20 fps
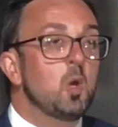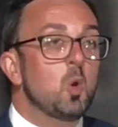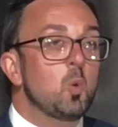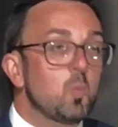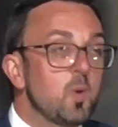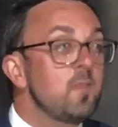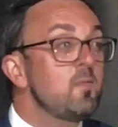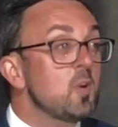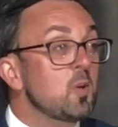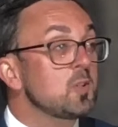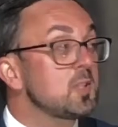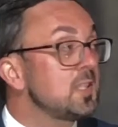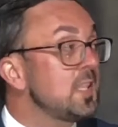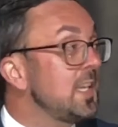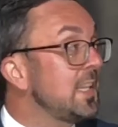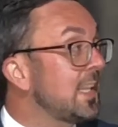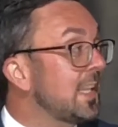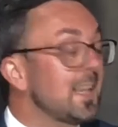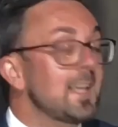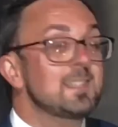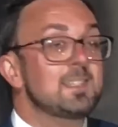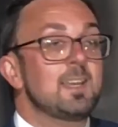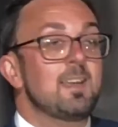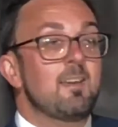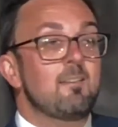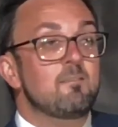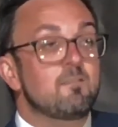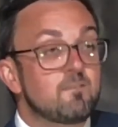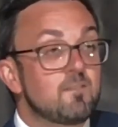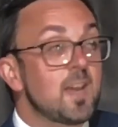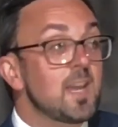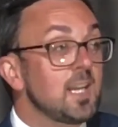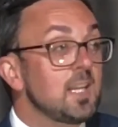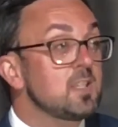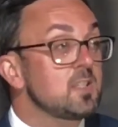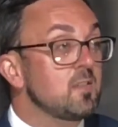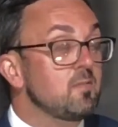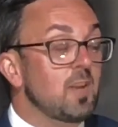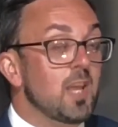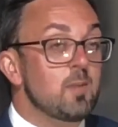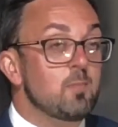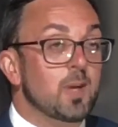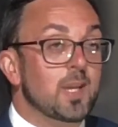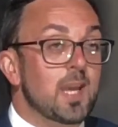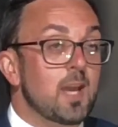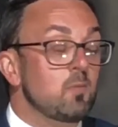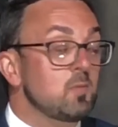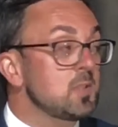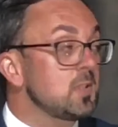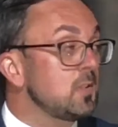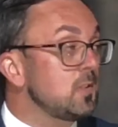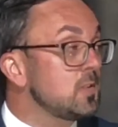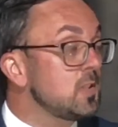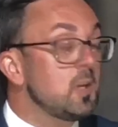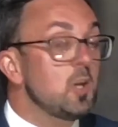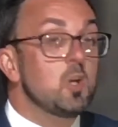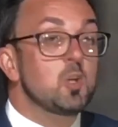We've not seen that. That's failures of Labour councils.